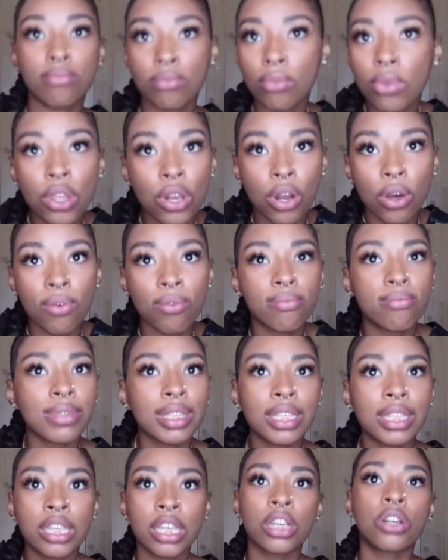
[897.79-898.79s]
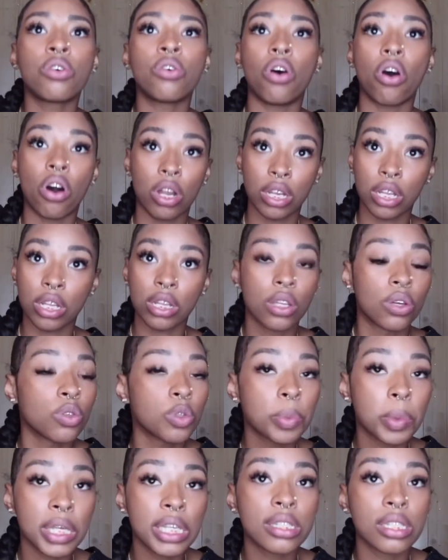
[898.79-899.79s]
you know kill all of those
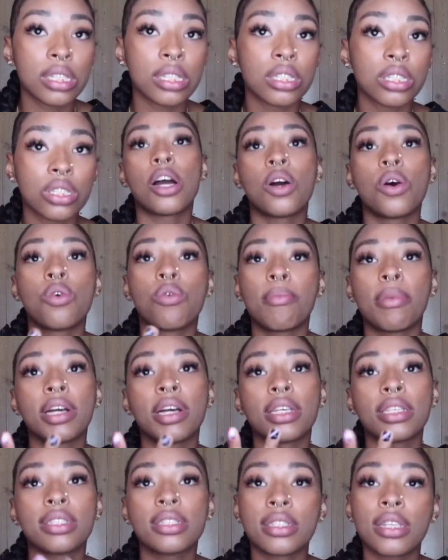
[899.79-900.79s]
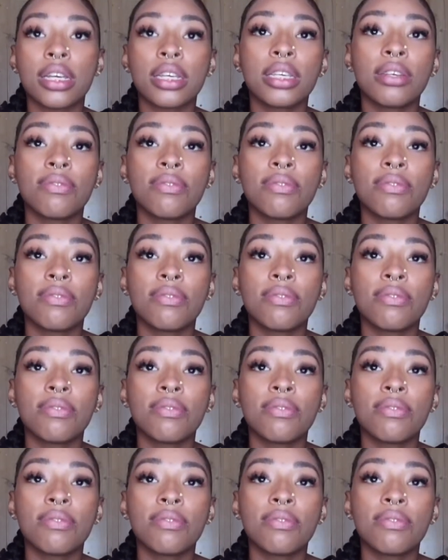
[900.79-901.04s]
pieces now my second